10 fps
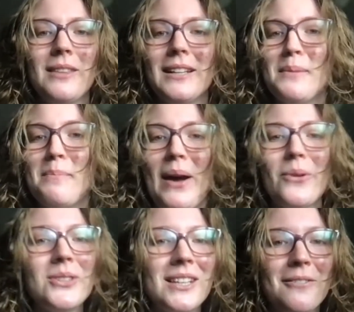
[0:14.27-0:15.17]
that's
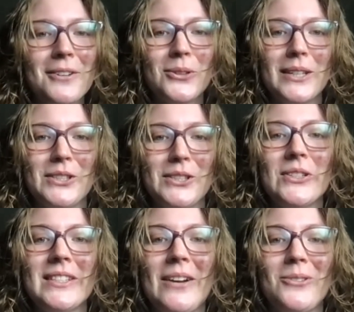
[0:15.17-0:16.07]
bound to give your
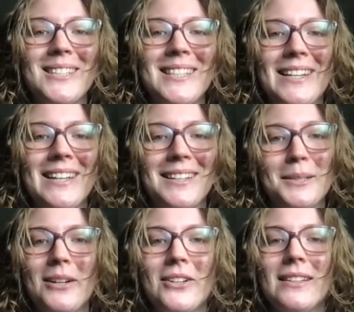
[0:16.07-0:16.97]
listeners an outstanding
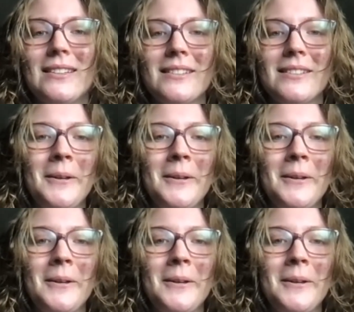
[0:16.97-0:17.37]
experience.